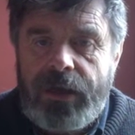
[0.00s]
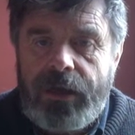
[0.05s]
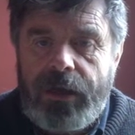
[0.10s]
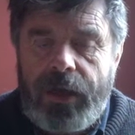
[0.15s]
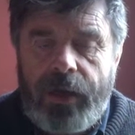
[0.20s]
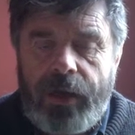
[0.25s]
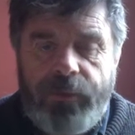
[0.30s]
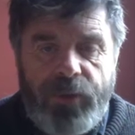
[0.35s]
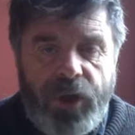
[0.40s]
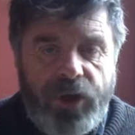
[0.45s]

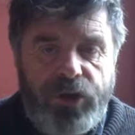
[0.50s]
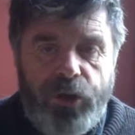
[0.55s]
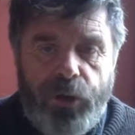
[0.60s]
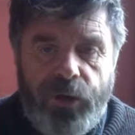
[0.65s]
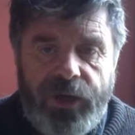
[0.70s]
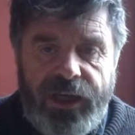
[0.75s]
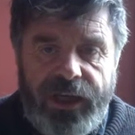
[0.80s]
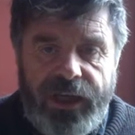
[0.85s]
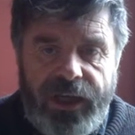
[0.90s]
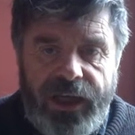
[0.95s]
I'm not
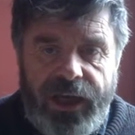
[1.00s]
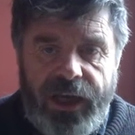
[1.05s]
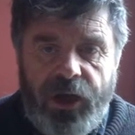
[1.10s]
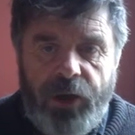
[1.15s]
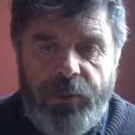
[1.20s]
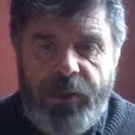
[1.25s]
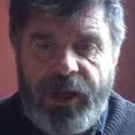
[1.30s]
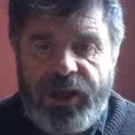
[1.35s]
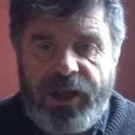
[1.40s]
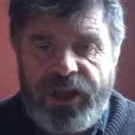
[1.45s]
talking here
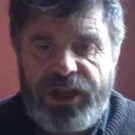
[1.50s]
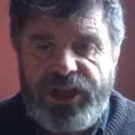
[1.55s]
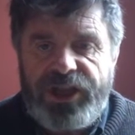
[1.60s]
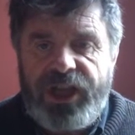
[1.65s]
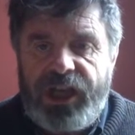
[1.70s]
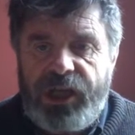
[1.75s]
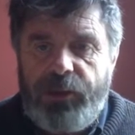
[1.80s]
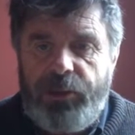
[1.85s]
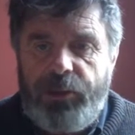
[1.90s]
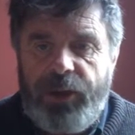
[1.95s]
about the
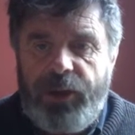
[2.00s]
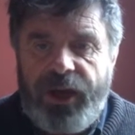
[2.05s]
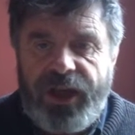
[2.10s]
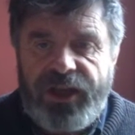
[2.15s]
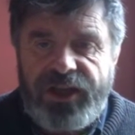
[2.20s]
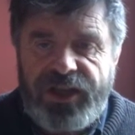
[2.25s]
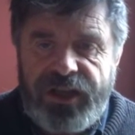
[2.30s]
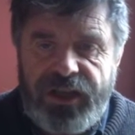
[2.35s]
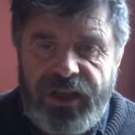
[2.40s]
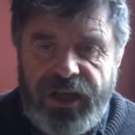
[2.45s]

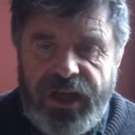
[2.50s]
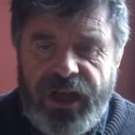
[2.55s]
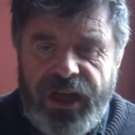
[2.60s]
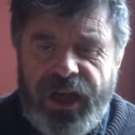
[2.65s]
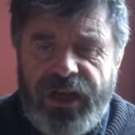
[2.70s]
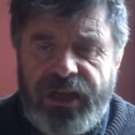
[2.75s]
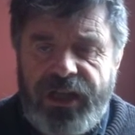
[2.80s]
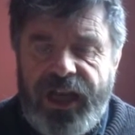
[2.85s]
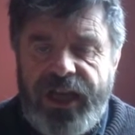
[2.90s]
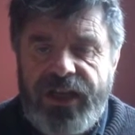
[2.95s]
psychopaths and the
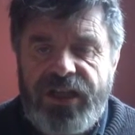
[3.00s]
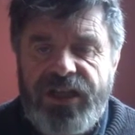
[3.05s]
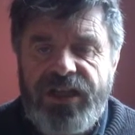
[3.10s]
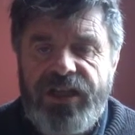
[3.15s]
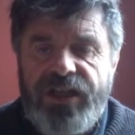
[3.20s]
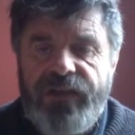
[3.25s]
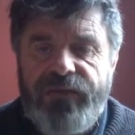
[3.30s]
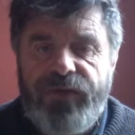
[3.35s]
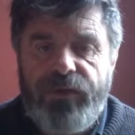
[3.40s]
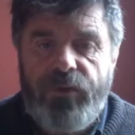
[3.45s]

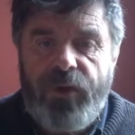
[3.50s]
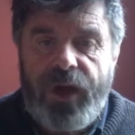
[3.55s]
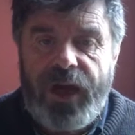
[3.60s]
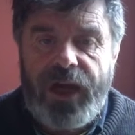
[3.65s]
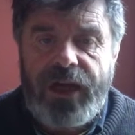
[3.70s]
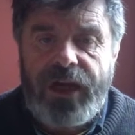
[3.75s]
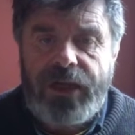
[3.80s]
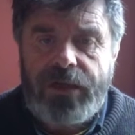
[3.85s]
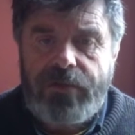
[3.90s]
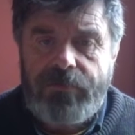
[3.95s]
nutcases of the
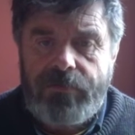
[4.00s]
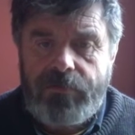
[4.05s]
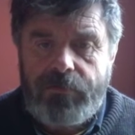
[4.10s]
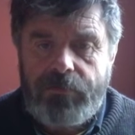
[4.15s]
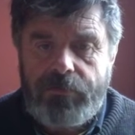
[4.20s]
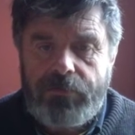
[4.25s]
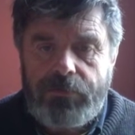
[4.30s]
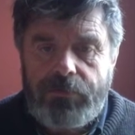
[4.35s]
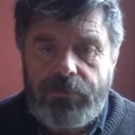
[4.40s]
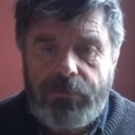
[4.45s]
right.
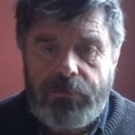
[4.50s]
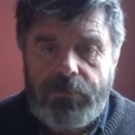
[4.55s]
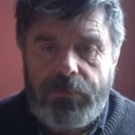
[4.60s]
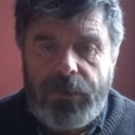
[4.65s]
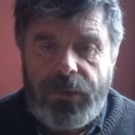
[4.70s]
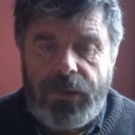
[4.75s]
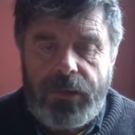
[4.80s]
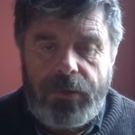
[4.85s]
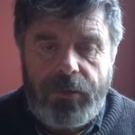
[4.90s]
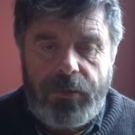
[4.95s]

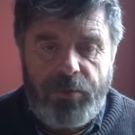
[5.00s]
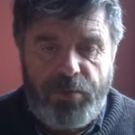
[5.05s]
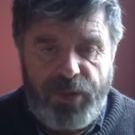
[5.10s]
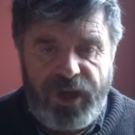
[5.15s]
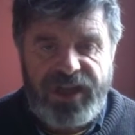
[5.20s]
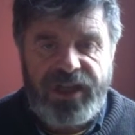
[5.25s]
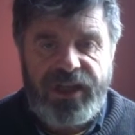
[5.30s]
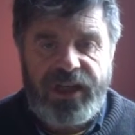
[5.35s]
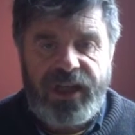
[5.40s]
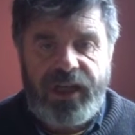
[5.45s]

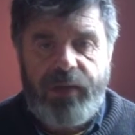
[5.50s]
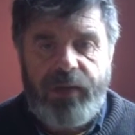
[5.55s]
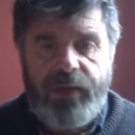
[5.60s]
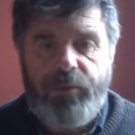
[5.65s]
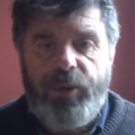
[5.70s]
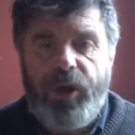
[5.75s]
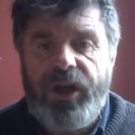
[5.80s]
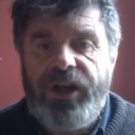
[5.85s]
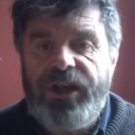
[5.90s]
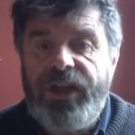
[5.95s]
Present-day
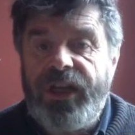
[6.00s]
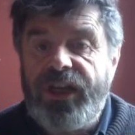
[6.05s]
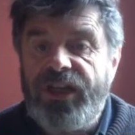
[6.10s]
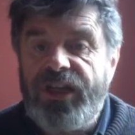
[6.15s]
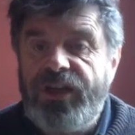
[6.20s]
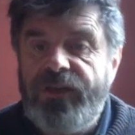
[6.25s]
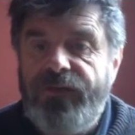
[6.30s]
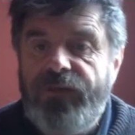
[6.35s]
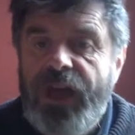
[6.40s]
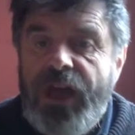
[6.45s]
politics
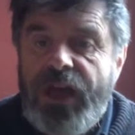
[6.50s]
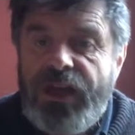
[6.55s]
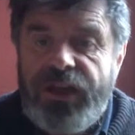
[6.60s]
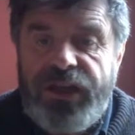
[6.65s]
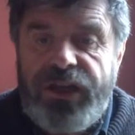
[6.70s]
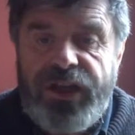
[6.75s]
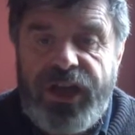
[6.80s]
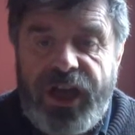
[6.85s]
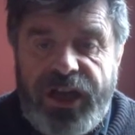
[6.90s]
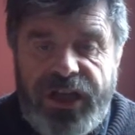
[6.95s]
of the
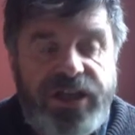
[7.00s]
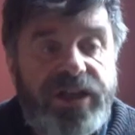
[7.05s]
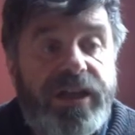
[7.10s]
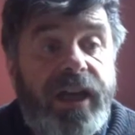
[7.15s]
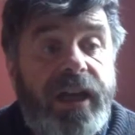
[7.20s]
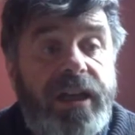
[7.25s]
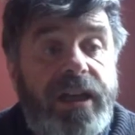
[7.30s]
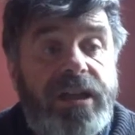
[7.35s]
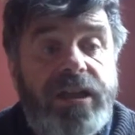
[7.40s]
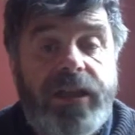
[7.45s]
United
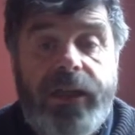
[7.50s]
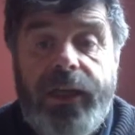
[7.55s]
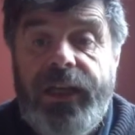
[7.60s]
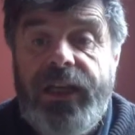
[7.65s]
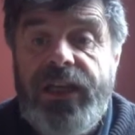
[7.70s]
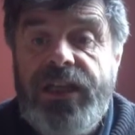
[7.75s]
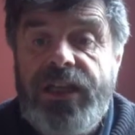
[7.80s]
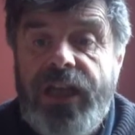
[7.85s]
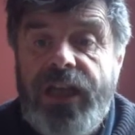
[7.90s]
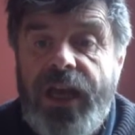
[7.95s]
States, at
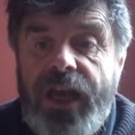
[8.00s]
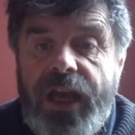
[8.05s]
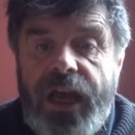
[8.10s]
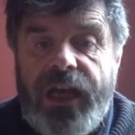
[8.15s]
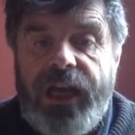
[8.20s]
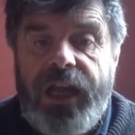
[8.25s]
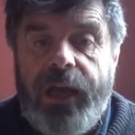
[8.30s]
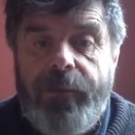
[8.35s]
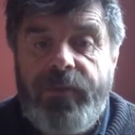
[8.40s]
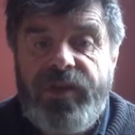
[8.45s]
least,
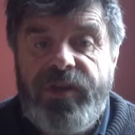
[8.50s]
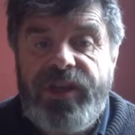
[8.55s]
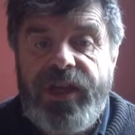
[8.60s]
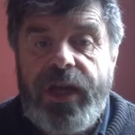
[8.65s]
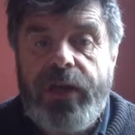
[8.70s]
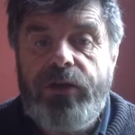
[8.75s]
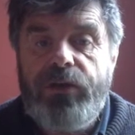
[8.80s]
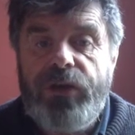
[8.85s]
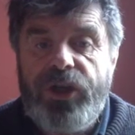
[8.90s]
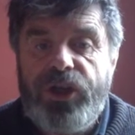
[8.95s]
it comes
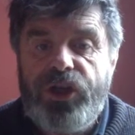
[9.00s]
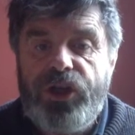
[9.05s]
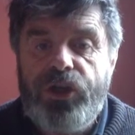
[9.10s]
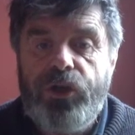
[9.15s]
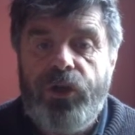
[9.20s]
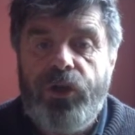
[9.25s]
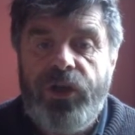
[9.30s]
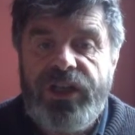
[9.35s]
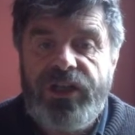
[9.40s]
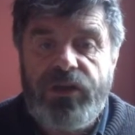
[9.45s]
down to a
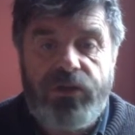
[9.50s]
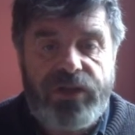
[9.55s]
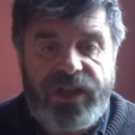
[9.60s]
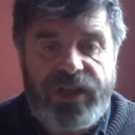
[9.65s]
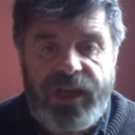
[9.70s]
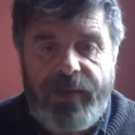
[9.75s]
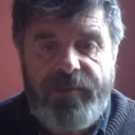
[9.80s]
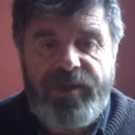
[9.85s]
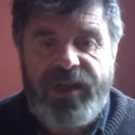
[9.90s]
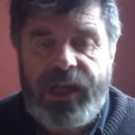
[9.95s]
choice, or
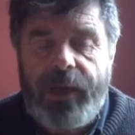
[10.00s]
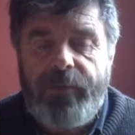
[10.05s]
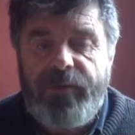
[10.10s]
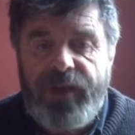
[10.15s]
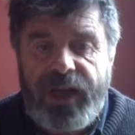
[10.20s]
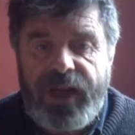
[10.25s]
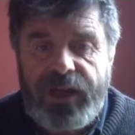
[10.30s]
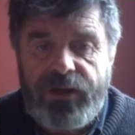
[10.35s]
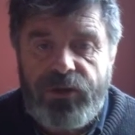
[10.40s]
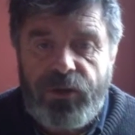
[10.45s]
seems to come
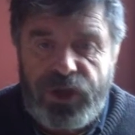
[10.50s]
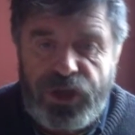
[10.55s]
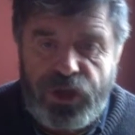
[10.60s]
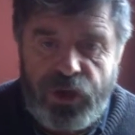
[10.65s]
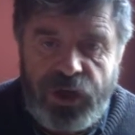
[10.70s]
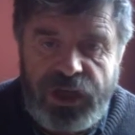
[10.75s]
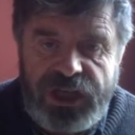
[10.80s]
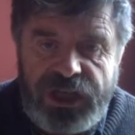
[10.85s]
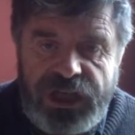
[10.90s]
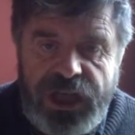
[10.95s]
down to a
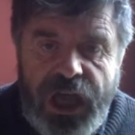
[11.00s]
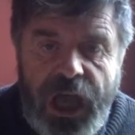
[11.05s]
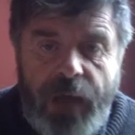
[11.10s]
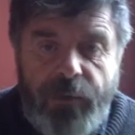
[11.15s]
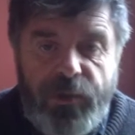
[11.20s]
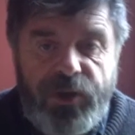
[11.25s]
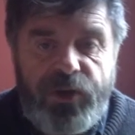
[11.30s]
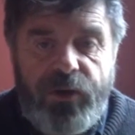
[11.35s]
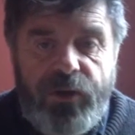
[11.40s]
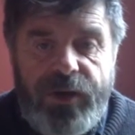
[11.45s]
choice,
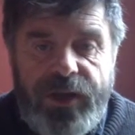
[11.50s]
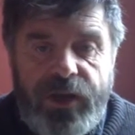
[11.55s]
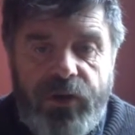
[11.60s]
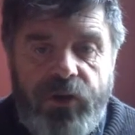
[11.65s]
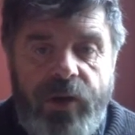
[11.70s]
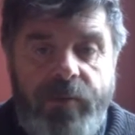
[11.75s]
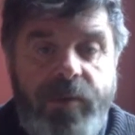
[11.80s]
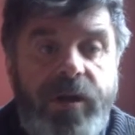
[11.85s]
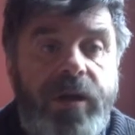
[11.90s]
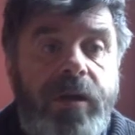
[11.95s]
between the
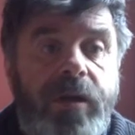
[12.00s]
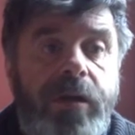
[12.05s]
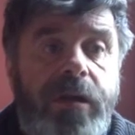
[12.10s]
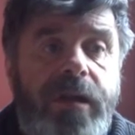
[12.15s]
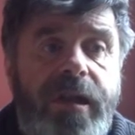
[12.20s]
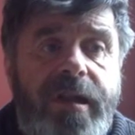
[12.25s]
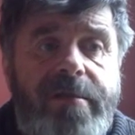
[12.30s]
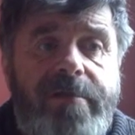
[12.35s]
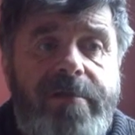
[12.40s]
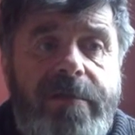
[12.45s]

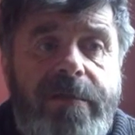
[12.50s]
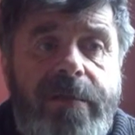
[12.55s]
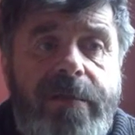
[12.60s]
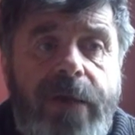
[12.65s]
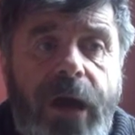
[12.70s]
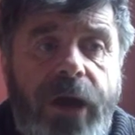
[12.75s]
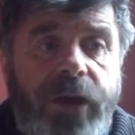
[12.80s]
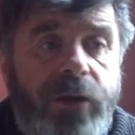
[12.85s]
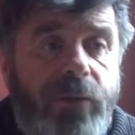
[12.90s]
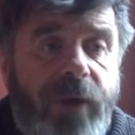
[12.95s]
criminal
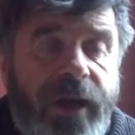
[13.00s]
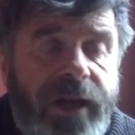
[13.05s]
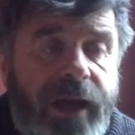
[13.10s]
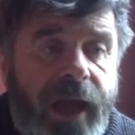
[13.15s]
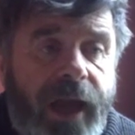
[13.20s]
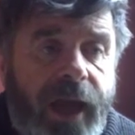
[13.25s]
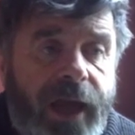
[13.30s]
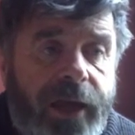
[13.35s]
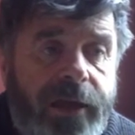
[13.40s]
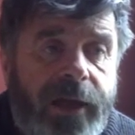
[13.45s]
on the one
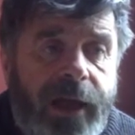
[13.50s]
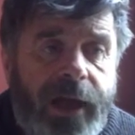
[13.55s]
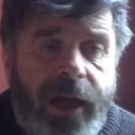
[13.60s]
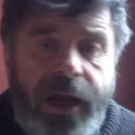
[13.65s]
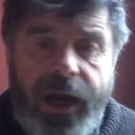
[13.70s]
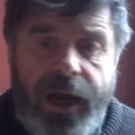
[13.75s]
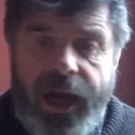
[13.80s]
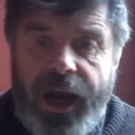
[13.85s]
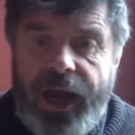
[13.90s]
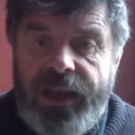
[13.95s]
hand
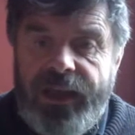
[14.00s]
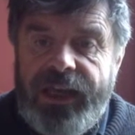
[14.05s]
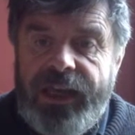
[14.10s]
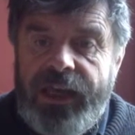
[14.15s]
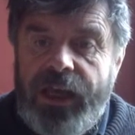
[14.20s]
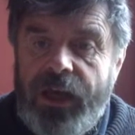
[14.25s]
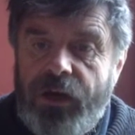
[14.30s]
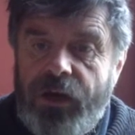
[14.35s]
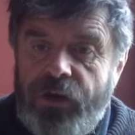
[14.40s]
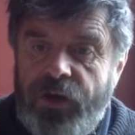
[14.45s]
and
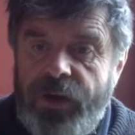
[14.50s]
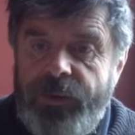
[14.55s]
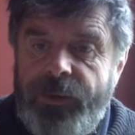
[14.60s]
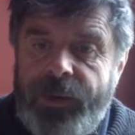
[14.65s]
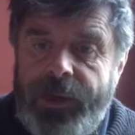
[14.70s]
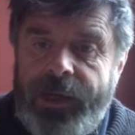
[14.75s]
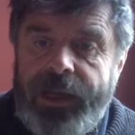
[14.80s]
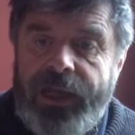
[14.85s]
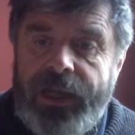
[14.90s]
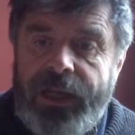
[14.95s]
the
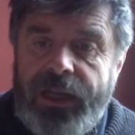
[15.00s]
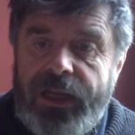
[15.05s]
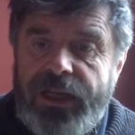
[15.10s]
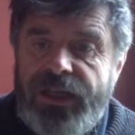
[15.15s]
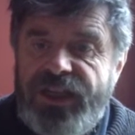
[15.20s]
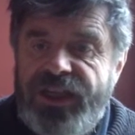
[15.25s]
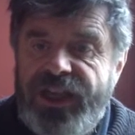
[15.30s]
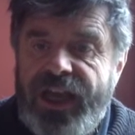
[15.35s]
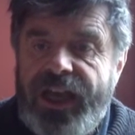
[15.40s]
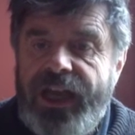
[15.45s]
criminally
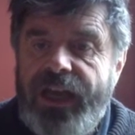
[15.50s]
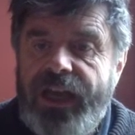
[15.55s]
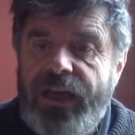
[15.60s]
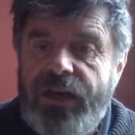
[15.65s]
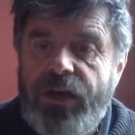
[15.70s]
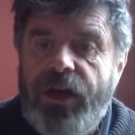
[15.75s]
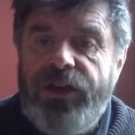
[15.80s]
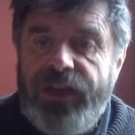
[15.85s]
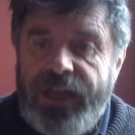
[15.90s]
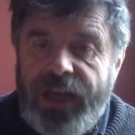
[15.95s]
insane
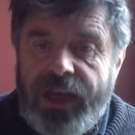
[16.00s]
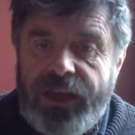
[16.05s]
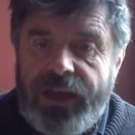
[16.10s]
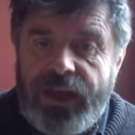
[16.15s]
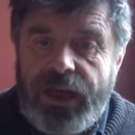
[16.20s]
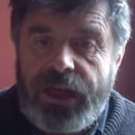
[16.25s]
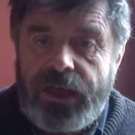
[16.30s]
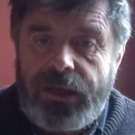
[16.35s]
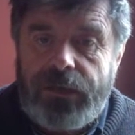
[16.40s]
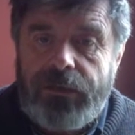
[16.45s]
on the other.